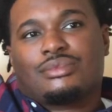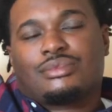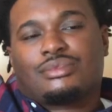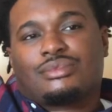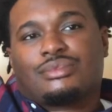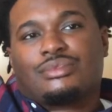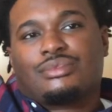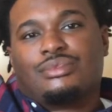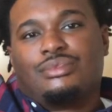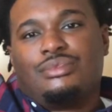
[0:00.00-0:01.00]

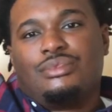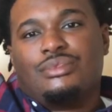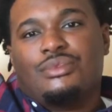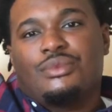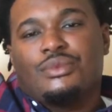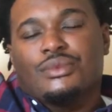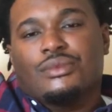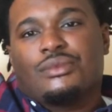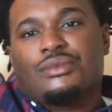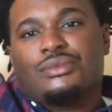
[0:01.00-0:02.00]

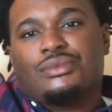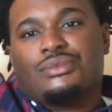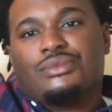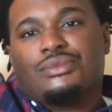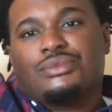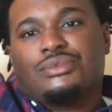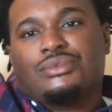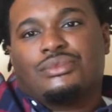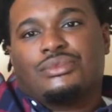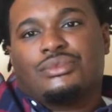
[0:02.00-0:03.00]

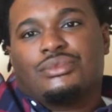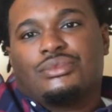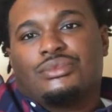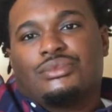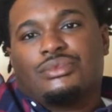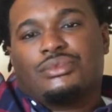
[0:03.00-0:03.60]
[no speech]